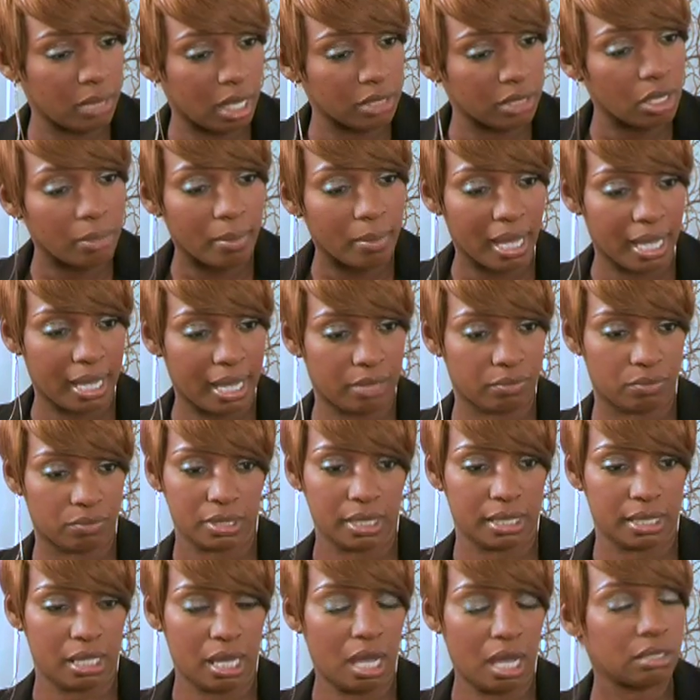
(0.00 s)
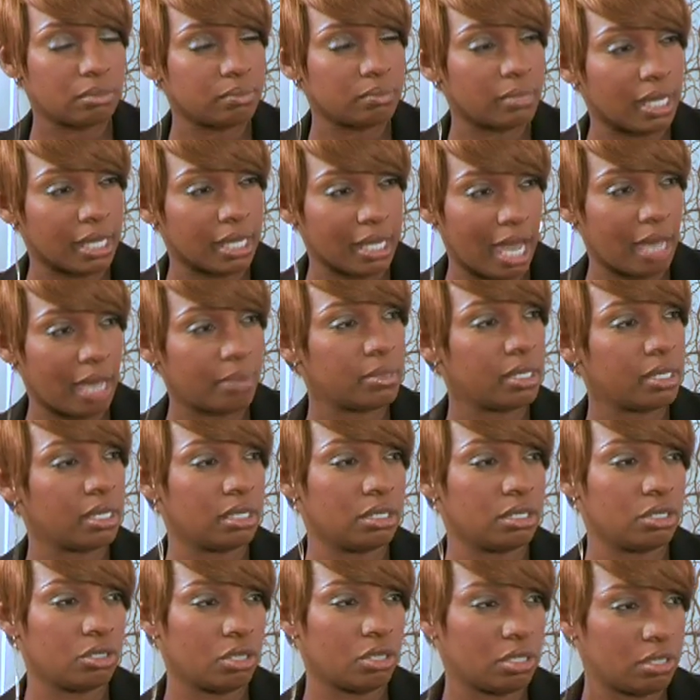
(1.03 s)
Although my aunt really loved me and gave me,
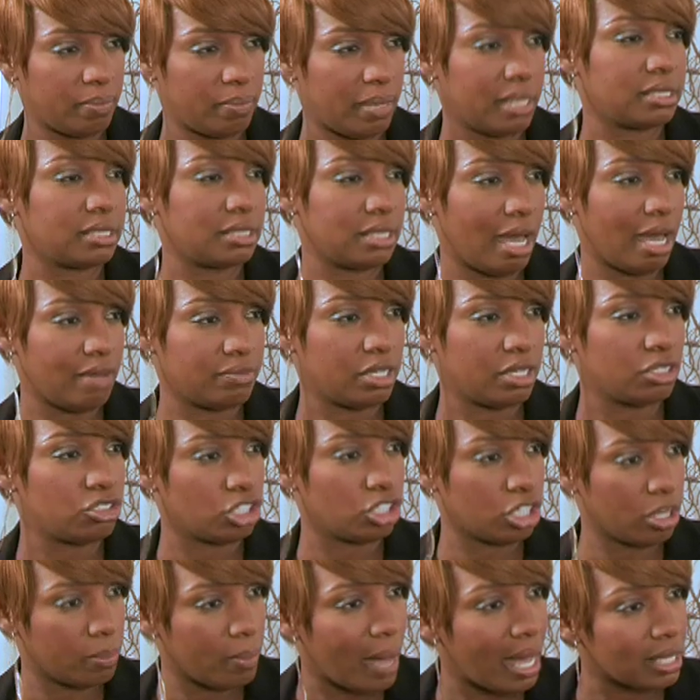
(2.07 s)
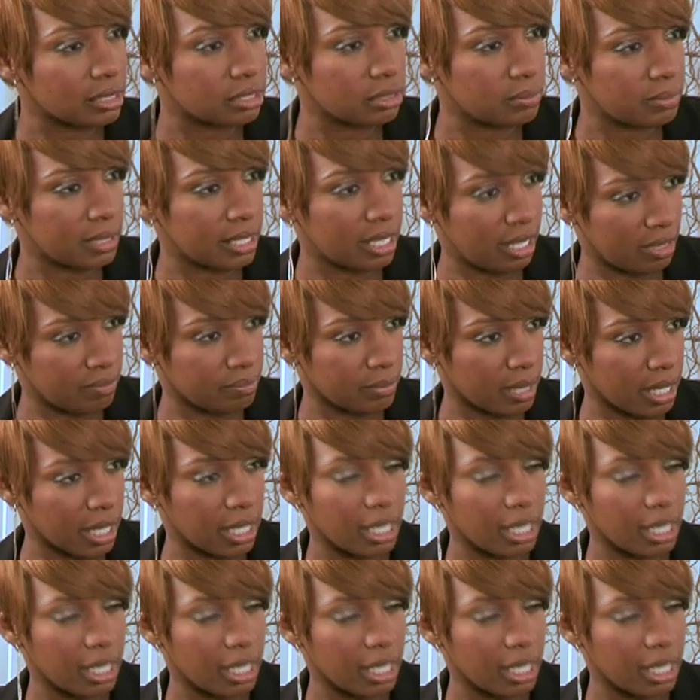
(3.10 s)
you know, the best life that she could possibly give me.